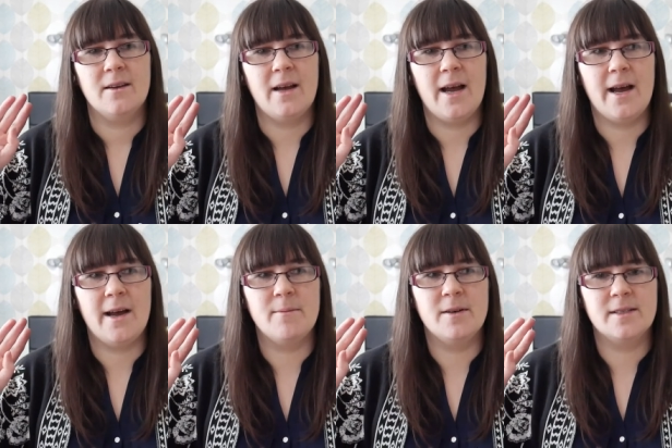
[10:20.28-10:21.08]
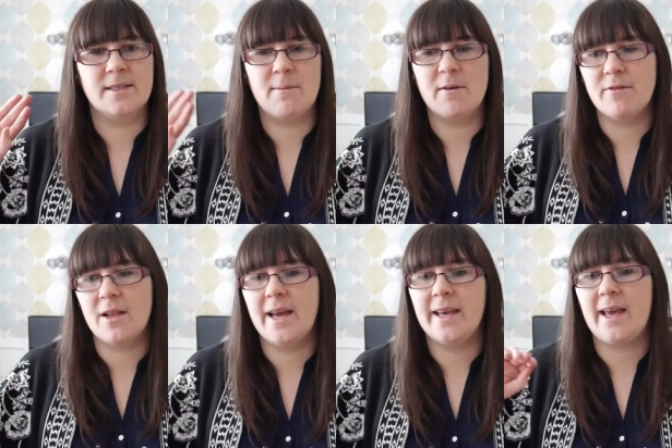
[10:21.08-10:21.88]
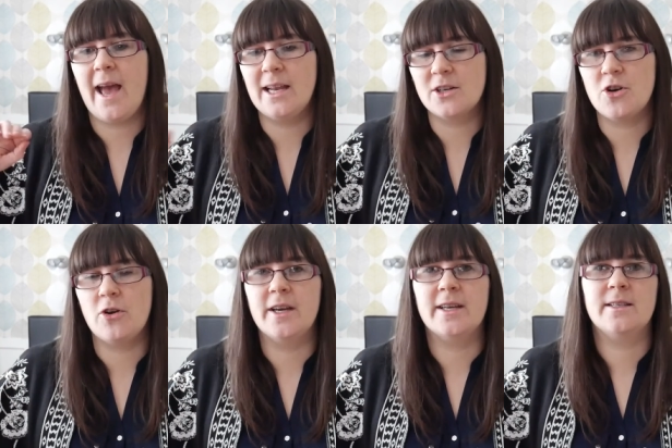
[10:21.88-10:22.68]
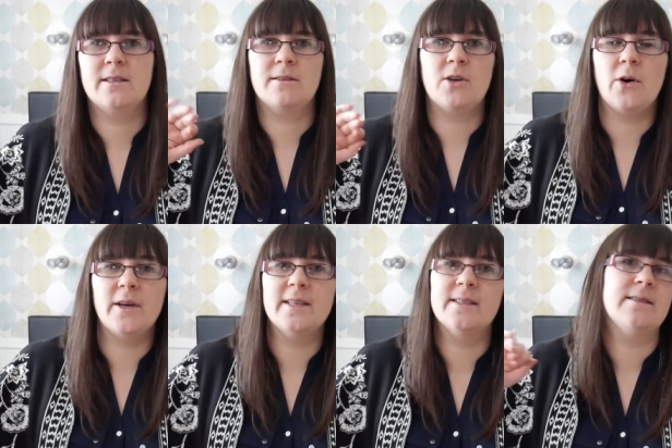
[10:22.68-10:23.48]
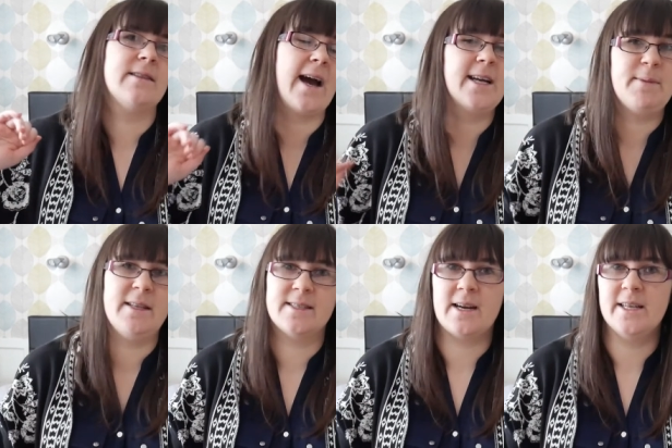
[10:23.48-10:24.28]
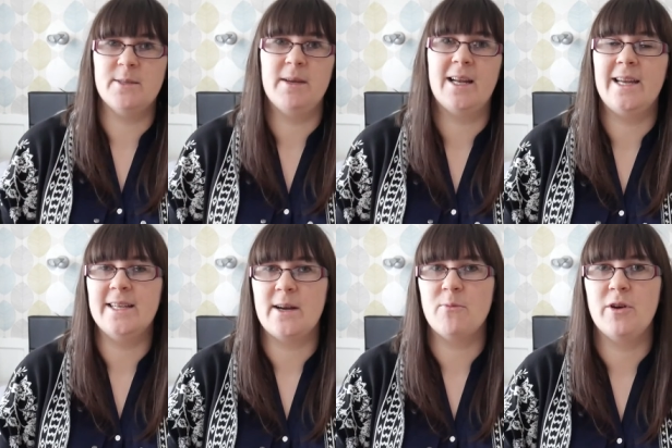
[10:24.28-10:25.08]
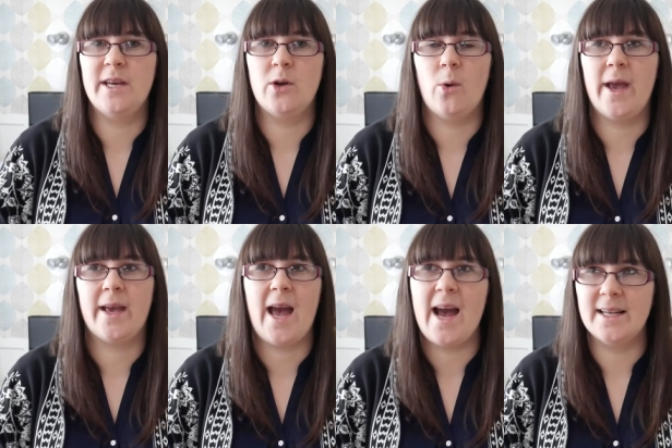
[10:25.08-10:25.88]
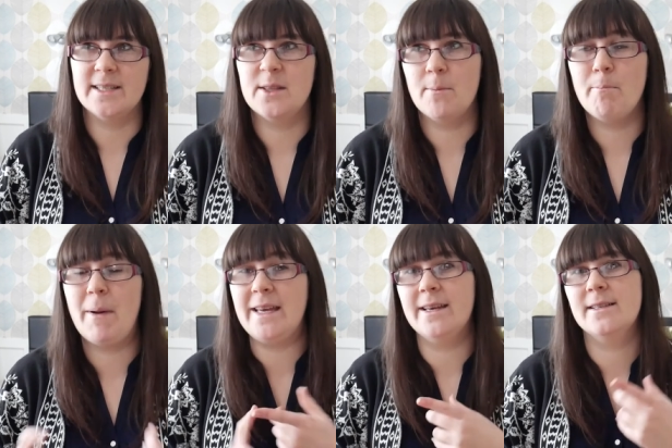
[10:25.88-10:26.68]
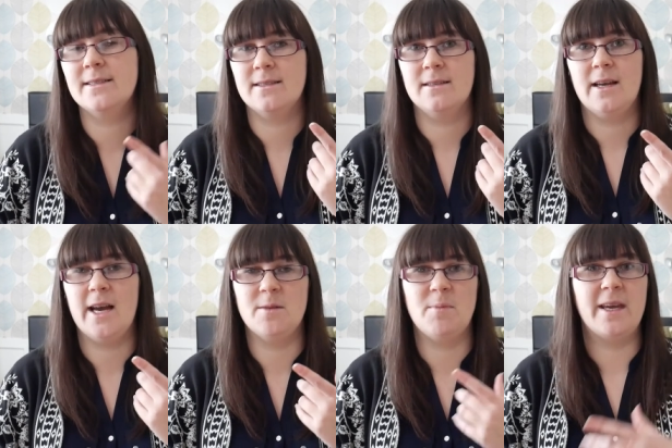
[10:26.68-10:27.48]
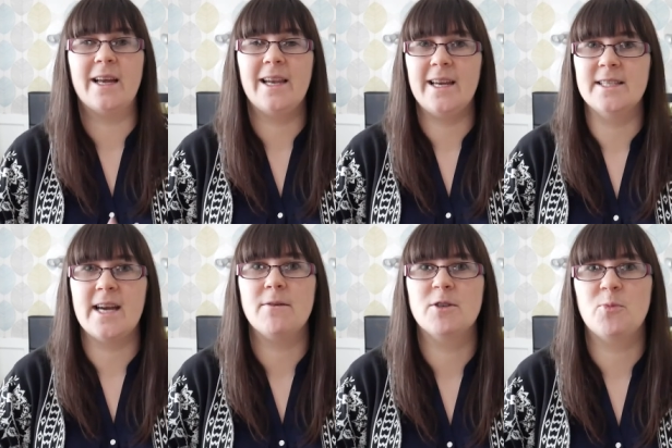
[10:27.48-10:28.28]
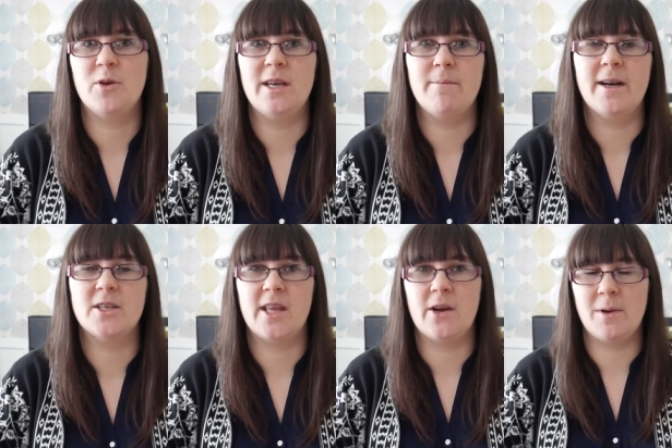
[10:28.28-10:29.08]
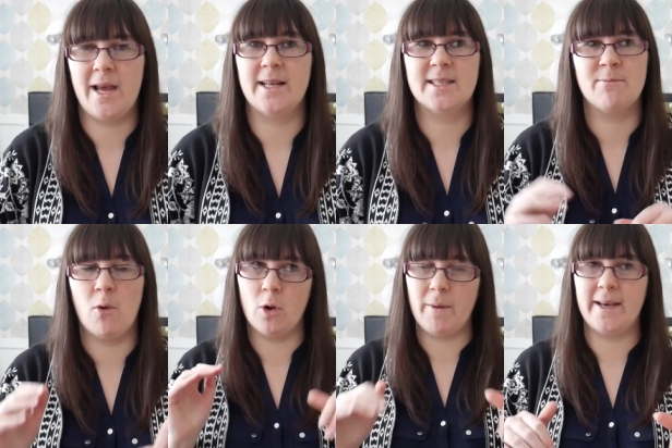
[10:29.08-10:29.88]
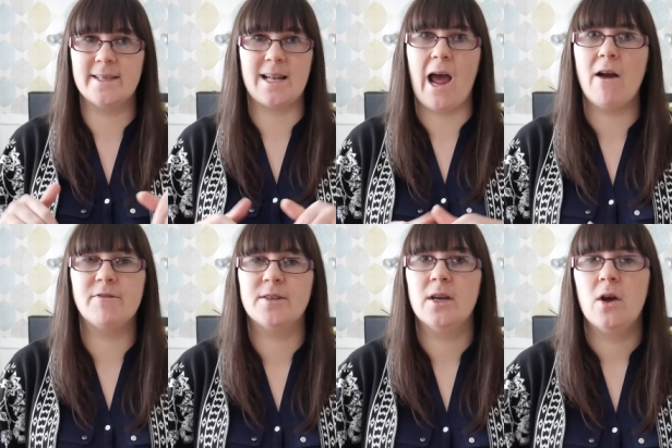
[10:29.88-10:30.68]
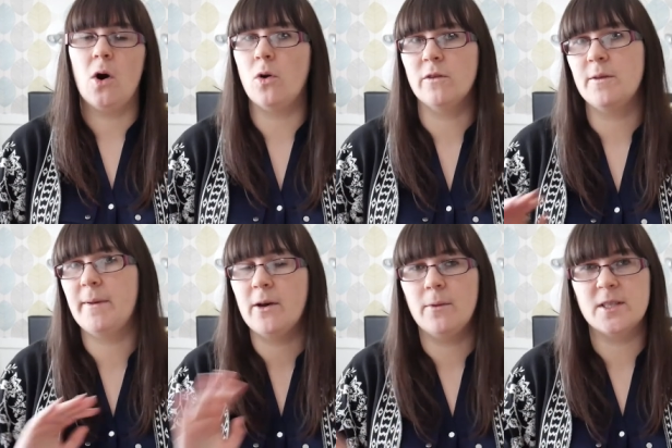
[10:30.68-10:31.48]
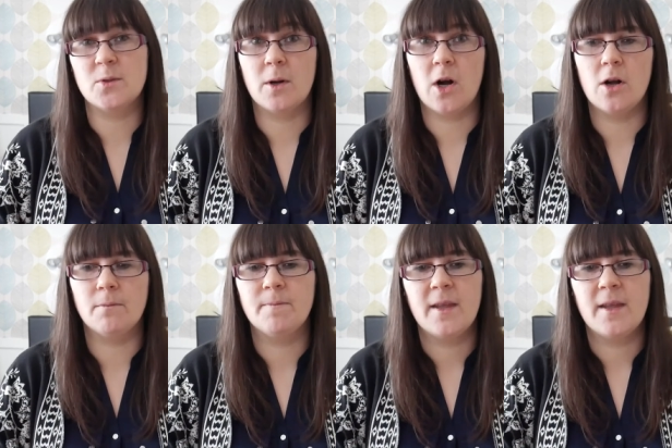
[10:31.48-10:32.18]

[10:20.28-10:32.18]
um, some of the like electronic toys that had been started to be cleared out pretty quick and the bikes has been cleared out pretty much. They only had small bikes left. All of the bigger ones were gone.